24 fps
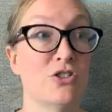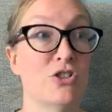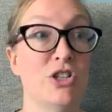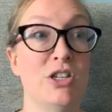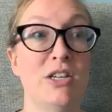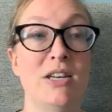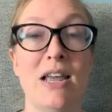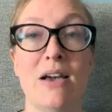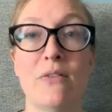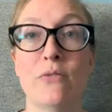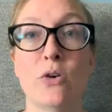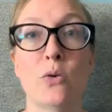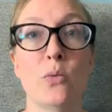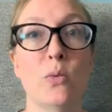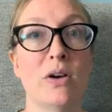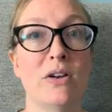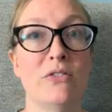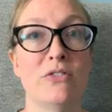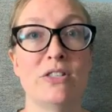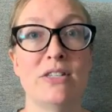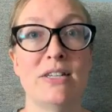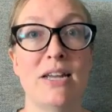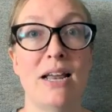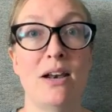She never would
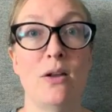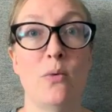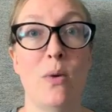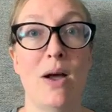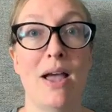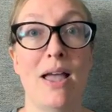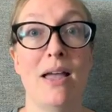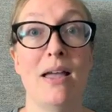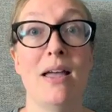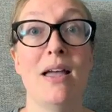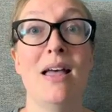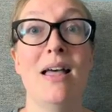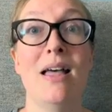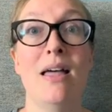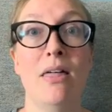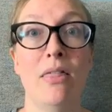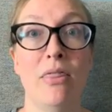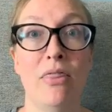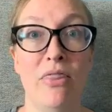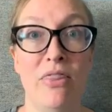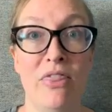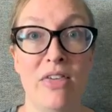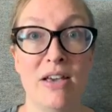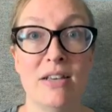have stayed away
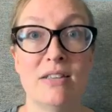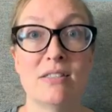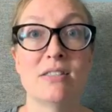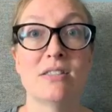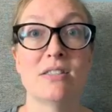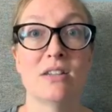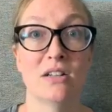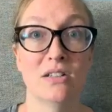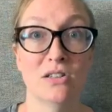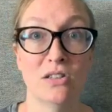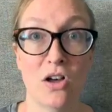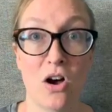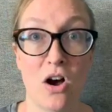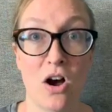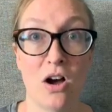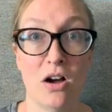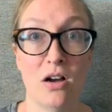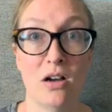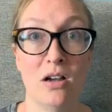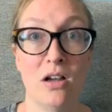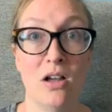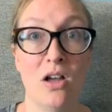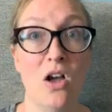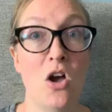this
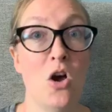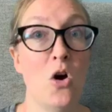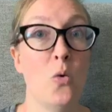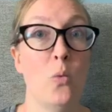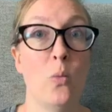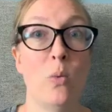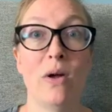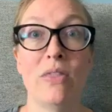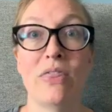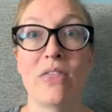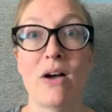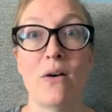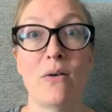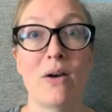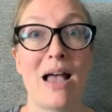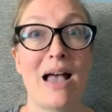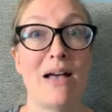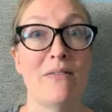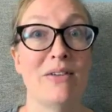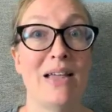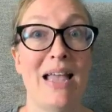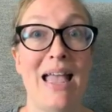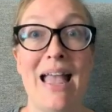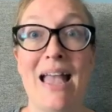long without
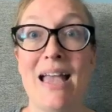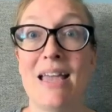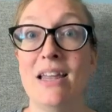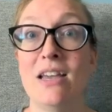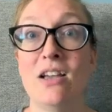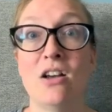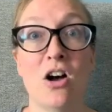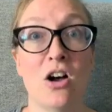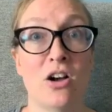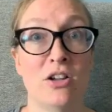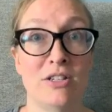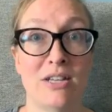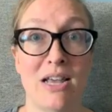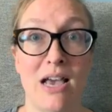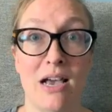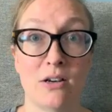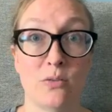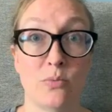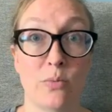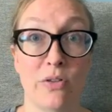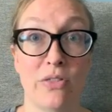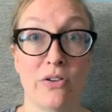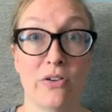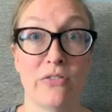having any
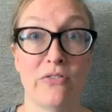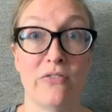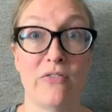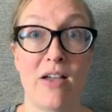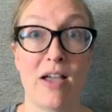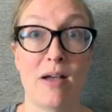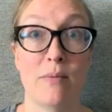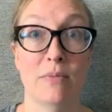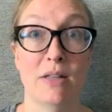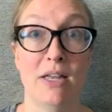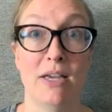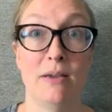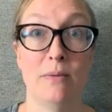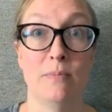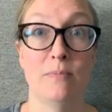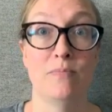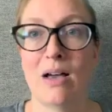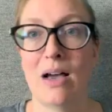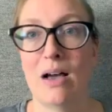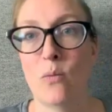contact with her family.